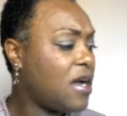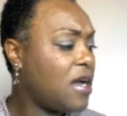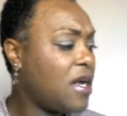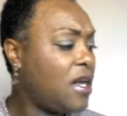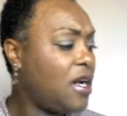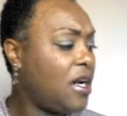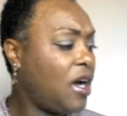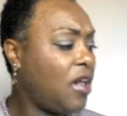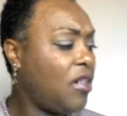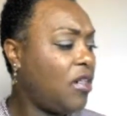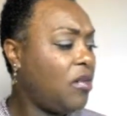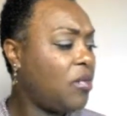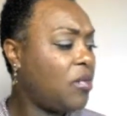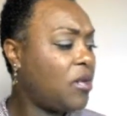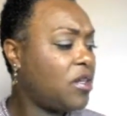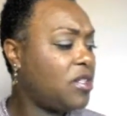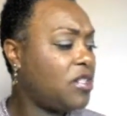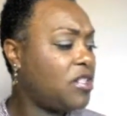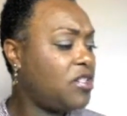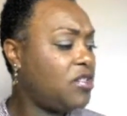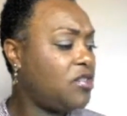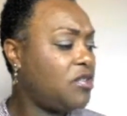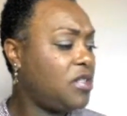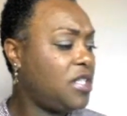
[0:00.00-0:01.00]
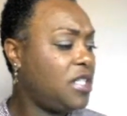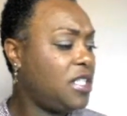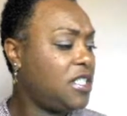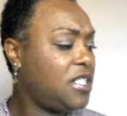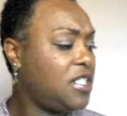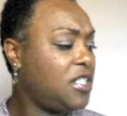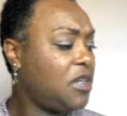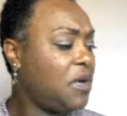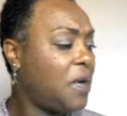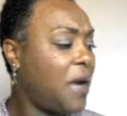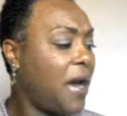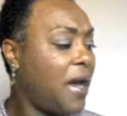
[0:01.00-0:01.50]
in other words, you need to
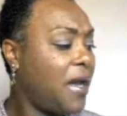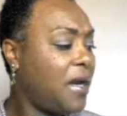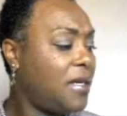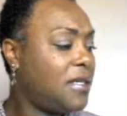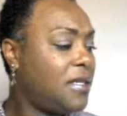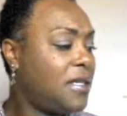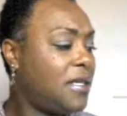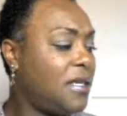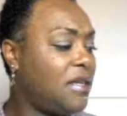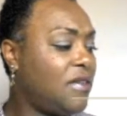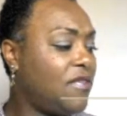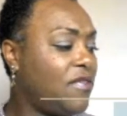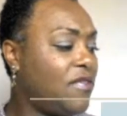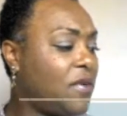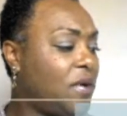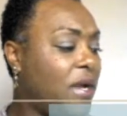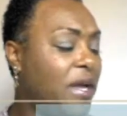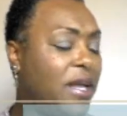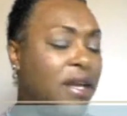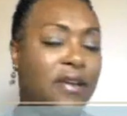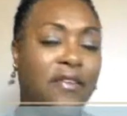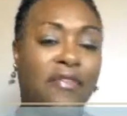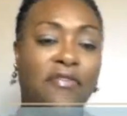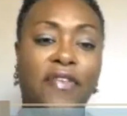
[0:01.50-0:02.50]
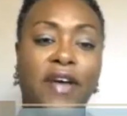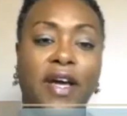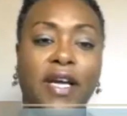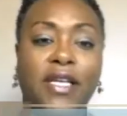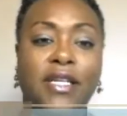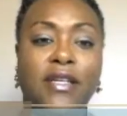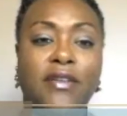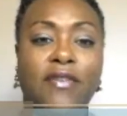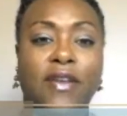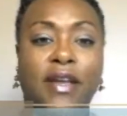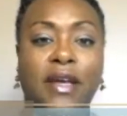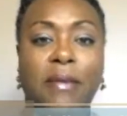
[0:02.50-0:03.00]
know how to deliver an
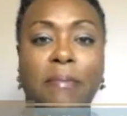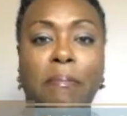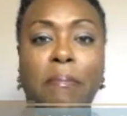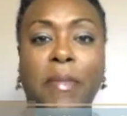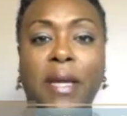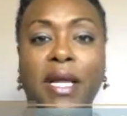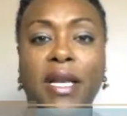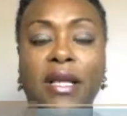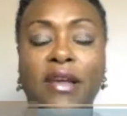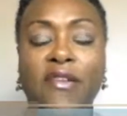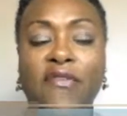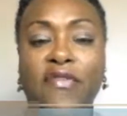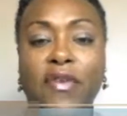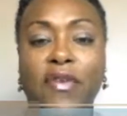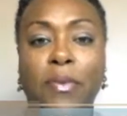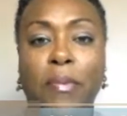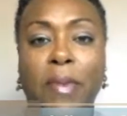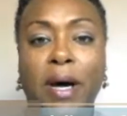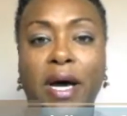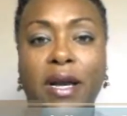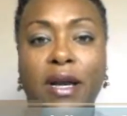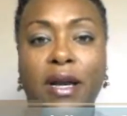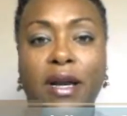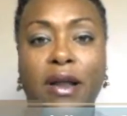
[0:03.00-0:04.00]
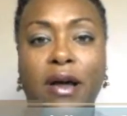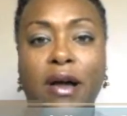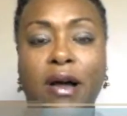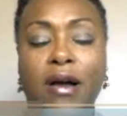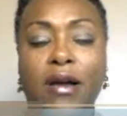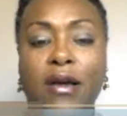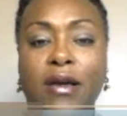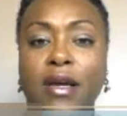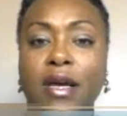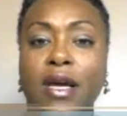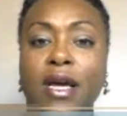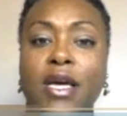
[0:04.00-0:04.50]
effective and meaningful
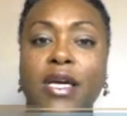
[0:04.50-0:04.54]
monologue.